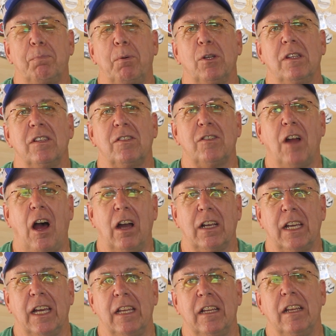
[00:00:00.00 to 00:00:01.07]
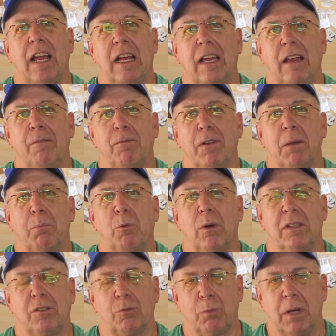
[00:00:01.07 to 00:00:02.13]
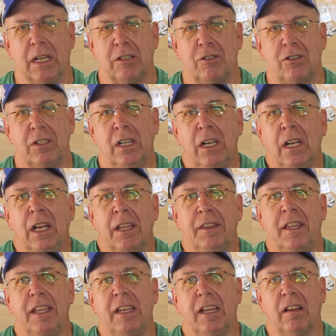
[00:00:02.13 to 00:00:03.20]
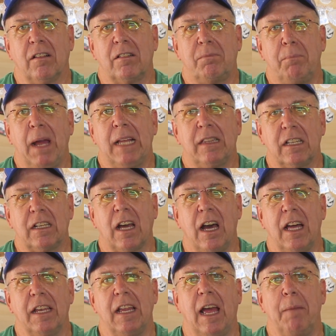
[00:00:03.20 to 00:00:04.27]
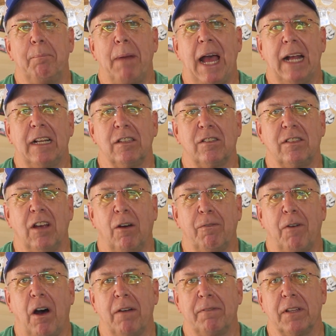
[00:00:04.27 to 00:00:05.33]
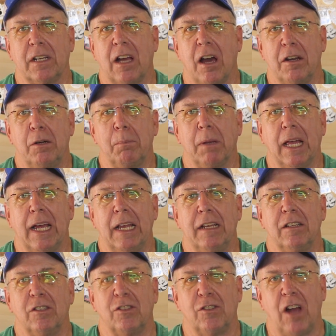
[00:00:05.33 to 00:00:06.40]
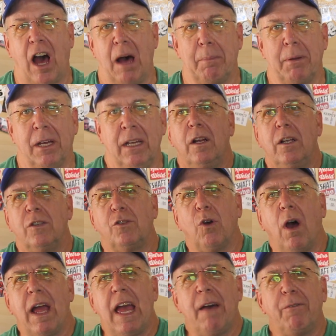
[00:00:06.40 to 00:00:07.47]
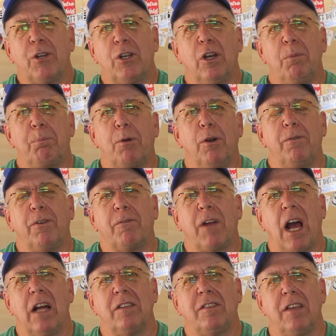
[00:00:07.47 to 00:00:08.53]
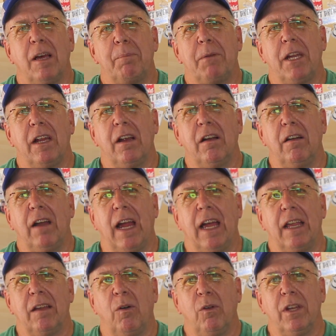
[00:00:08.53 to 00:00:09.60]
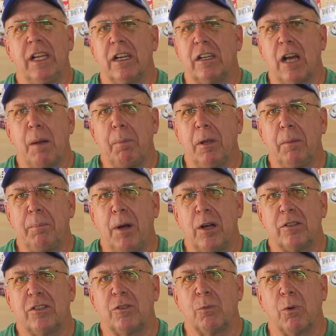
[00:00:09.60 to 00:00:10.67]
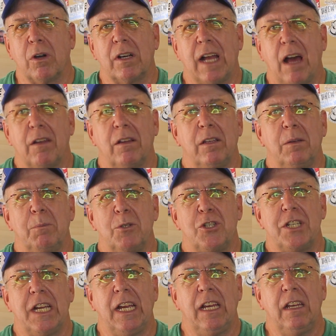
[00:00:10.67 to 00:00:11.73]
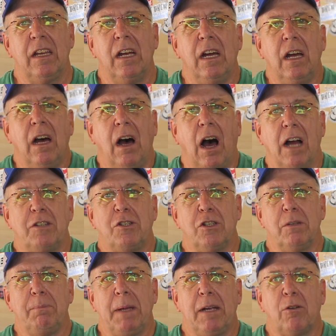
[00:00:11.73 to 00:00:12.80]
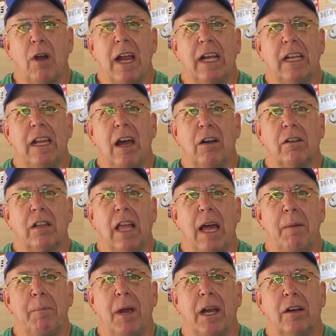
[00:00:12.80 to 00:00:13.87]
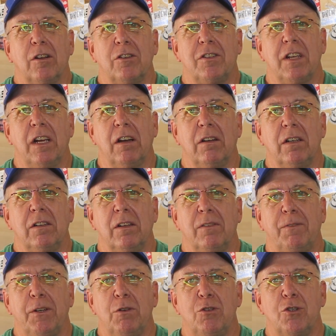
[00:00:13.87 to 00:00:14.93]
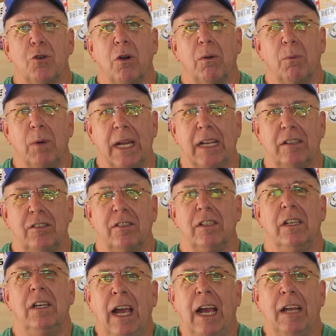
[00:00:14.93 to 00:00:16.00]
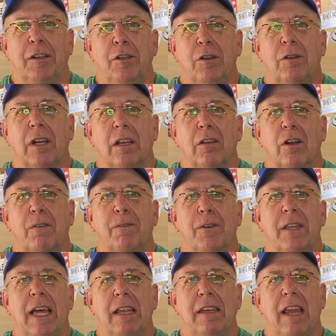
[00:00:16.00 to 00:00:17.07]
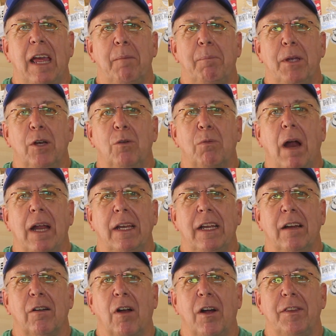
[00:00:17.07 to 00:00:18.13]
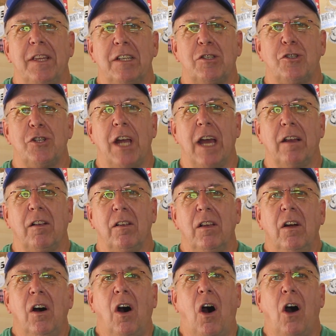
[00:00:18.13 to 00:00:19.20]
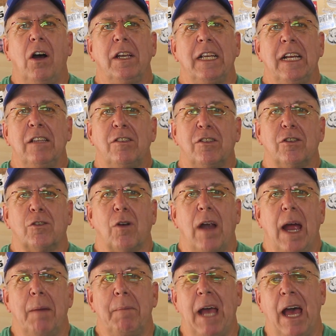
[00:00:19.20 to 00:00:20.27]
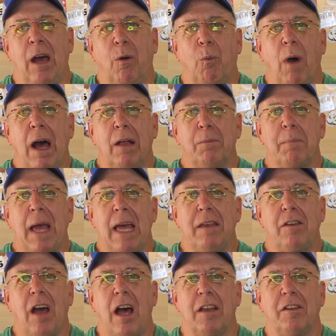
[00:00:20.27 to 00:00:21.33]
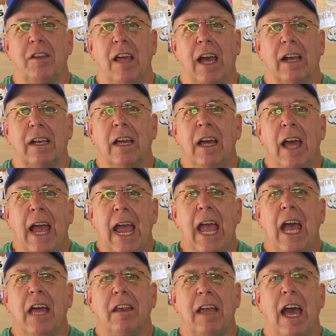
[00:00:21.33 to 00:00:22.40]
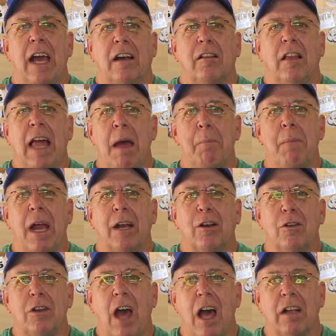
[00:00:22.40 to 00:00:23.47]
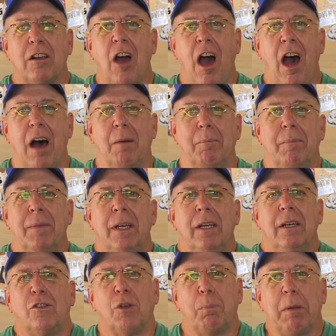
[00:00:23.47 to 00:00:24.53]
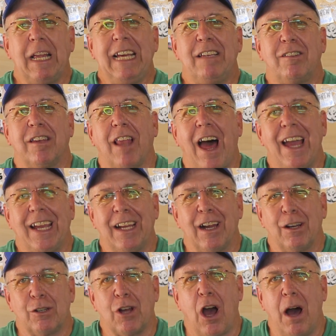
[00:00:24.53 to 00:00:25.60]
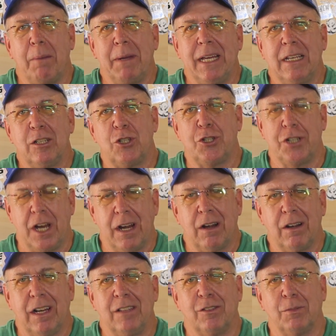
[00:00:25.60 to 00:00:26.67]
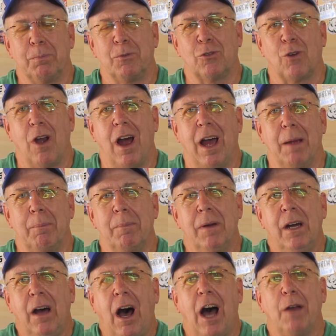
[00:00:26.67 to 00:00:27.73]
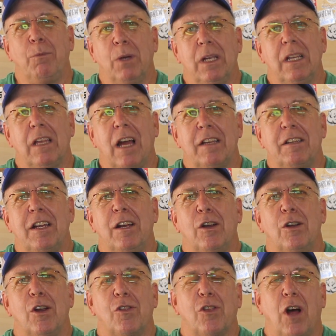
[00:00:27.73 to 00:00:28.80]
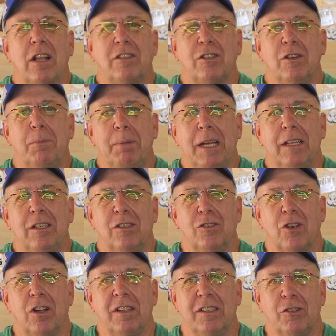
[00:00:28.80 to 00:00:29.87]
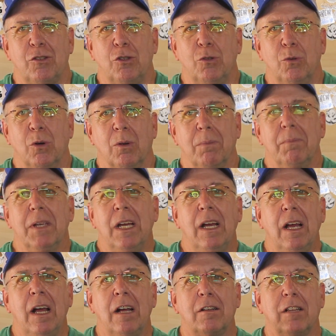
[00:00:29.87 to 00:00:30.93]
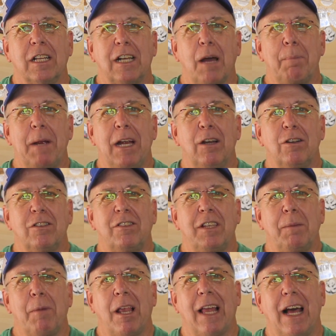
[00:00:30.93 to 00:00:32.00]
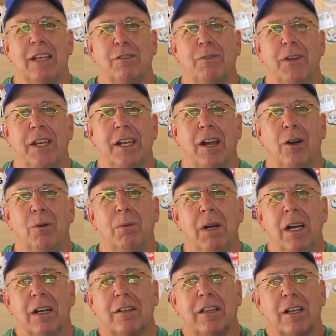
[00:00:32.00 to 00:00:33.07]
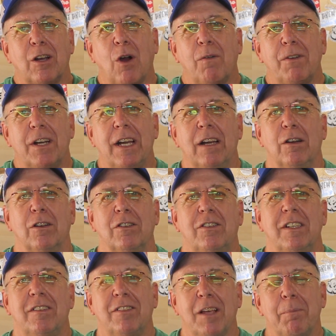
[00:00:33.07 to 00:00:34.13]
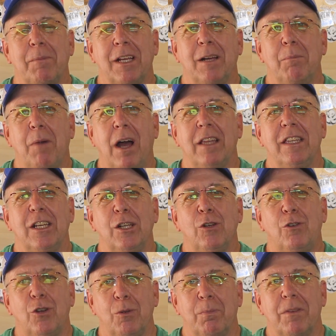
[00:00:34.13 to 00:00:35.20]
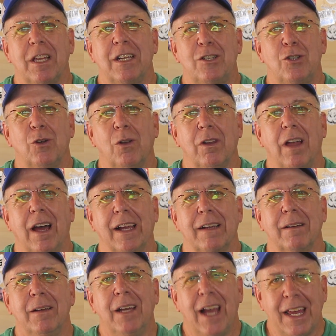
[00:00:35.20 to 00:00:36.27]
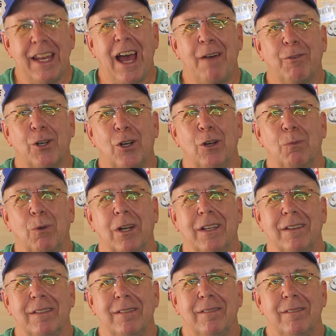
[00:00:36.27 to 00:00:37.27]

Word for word: put the stock in and, and, flip one switch. Then it'll make the cut and back itself off the cutter blade and stop. So I have a good proof of concept here and only a couple of bugs to work out on the machine. I should be cranking out clamp makers here in a few short weeks. And you can look for that debut right here on this channel, on Instagram at wildman.tech and at clampmaker.com. So please like, comment, share, and subscribe. I'd really like to hear your thoughts and opinions on this tool. Click up here to see my last video. Click over here to see something of mine that YouTube thinks you'll like. And have a good one.